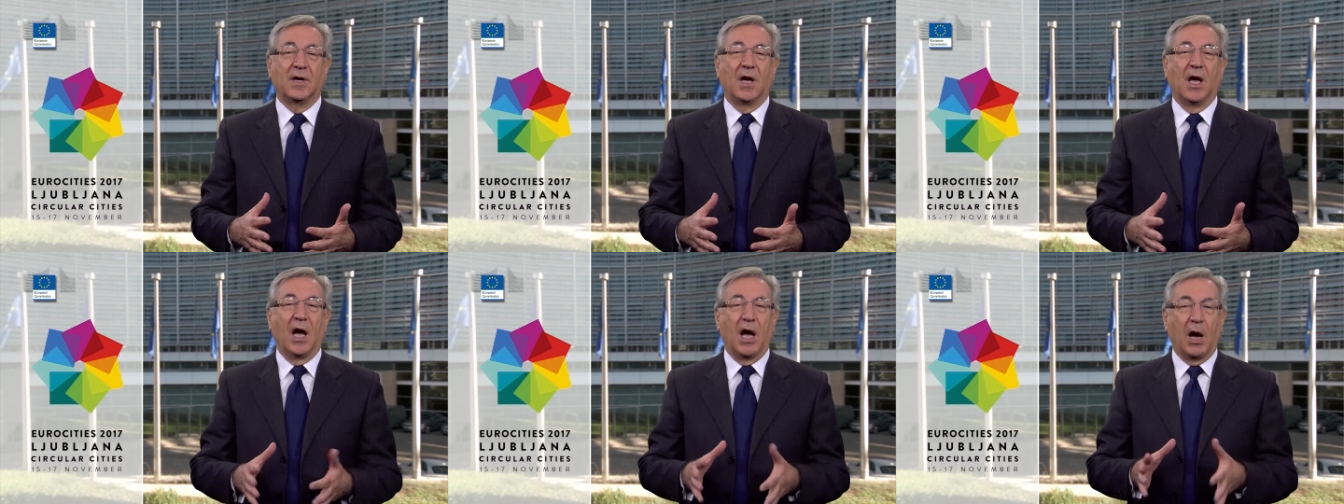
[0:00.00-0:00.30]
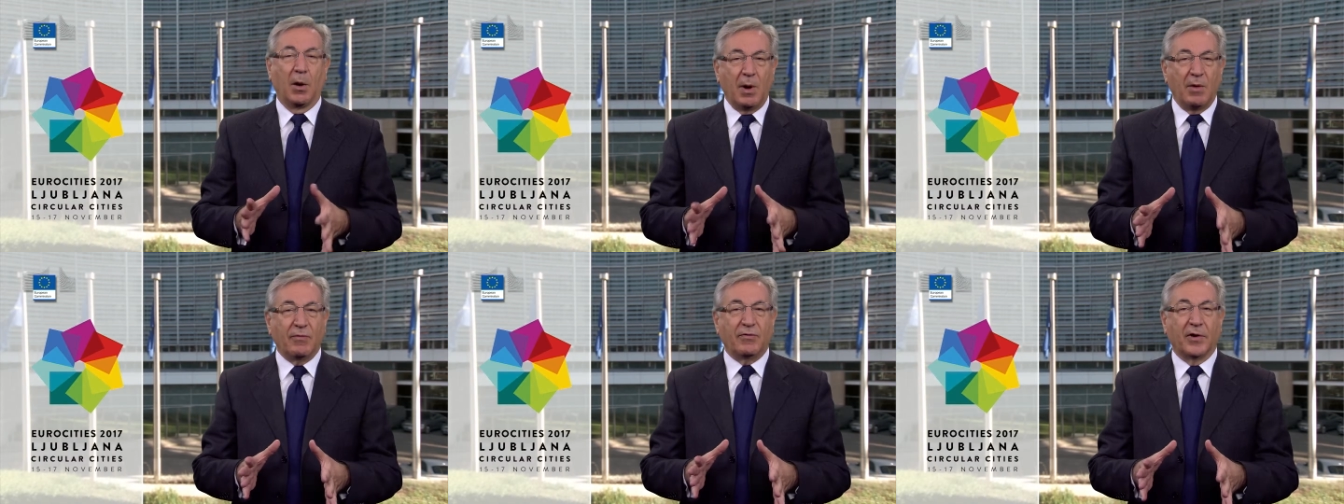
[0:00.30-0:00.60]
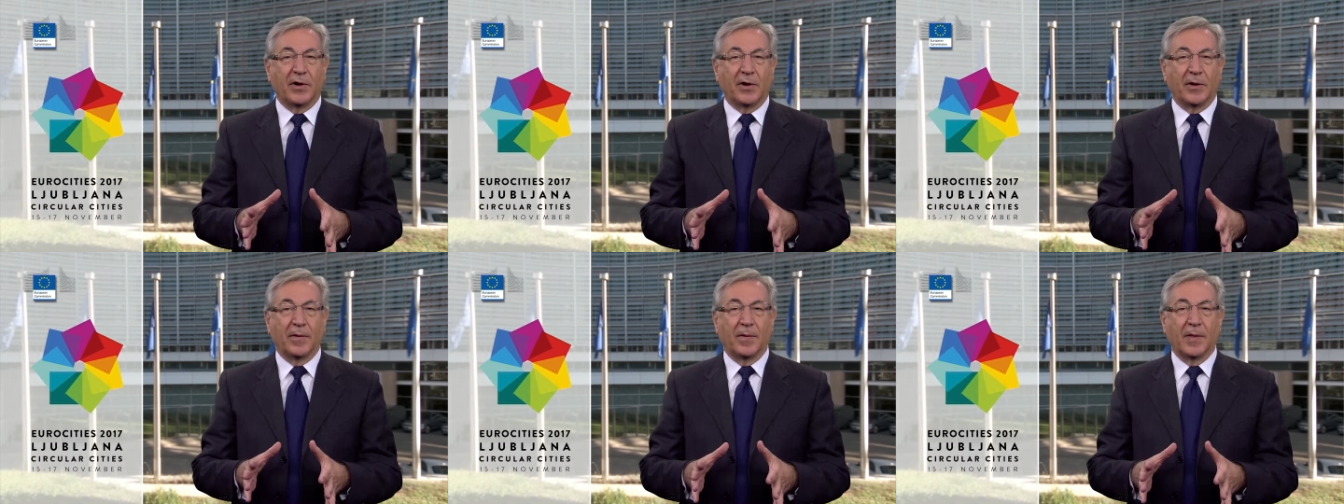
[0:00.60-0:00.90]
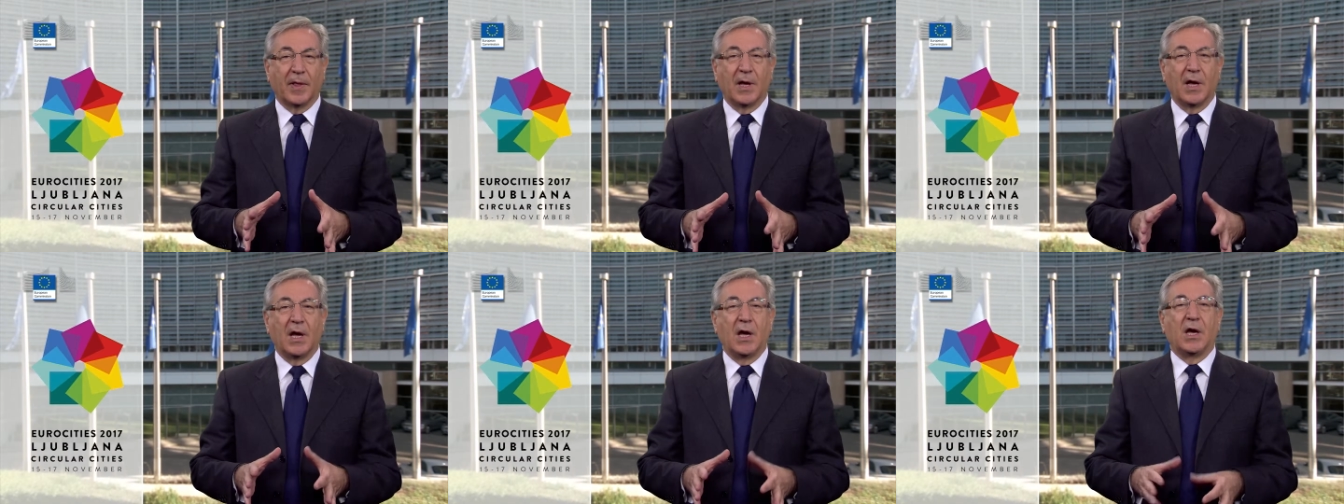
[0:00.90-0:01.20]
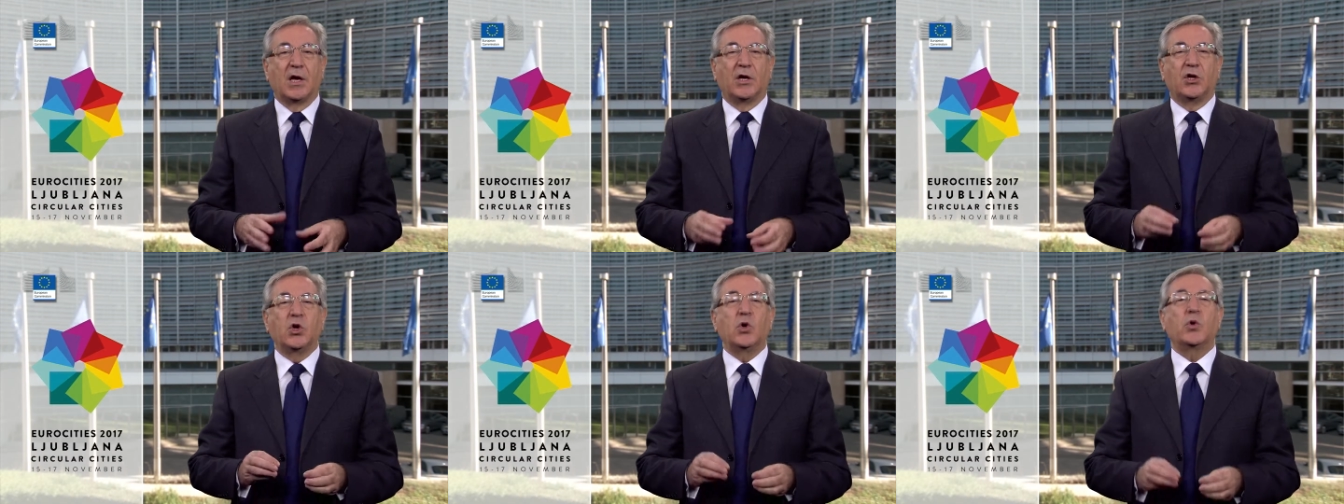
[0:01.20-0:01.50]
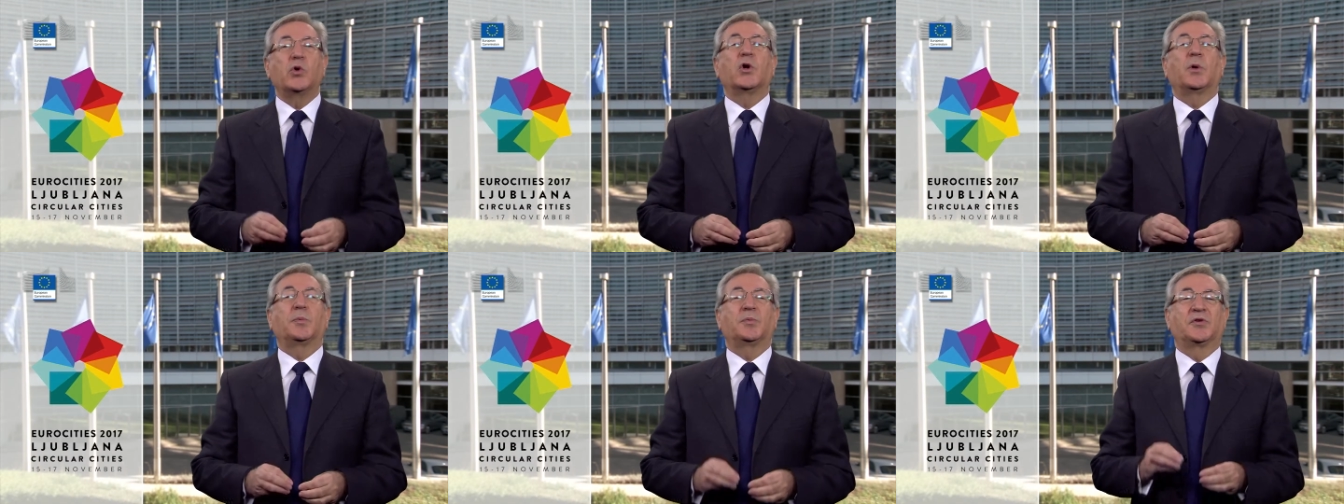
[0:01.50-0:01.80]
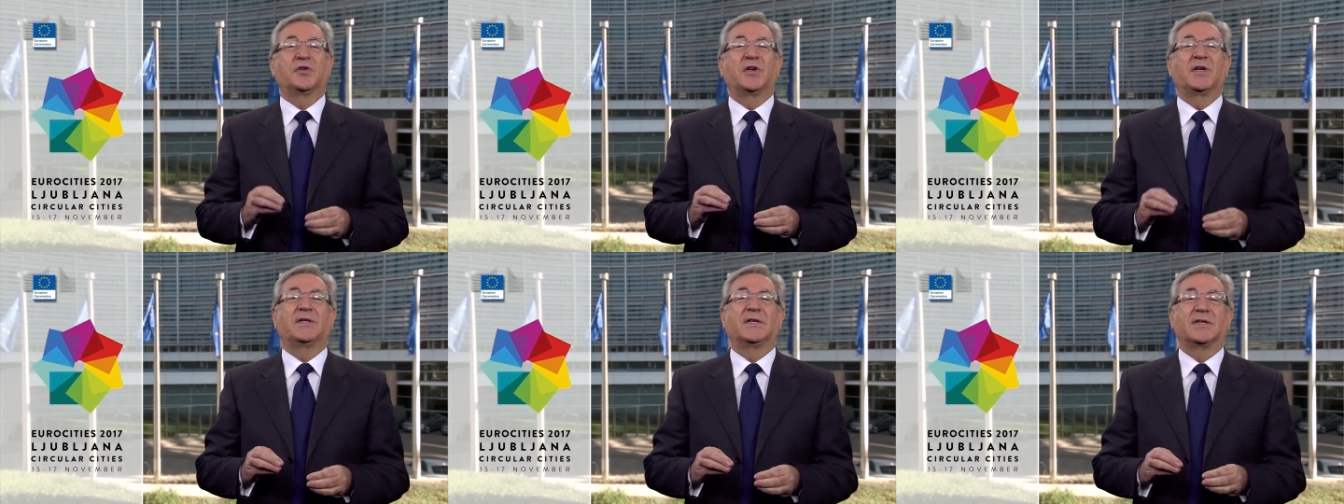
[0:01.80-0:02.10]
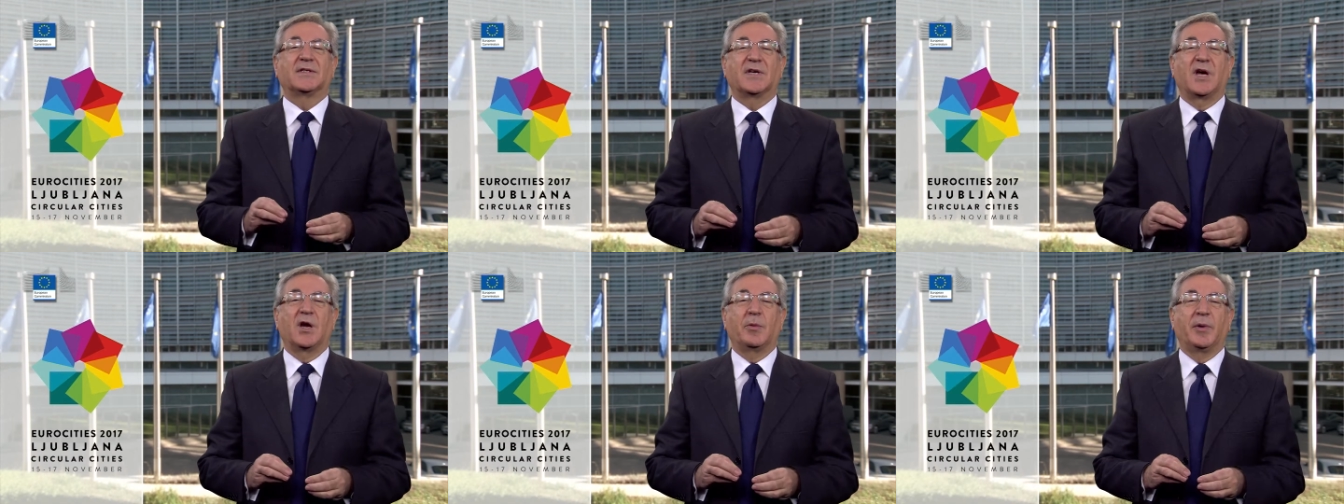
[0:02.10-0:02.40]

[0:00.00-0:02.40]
However, Europe's cities are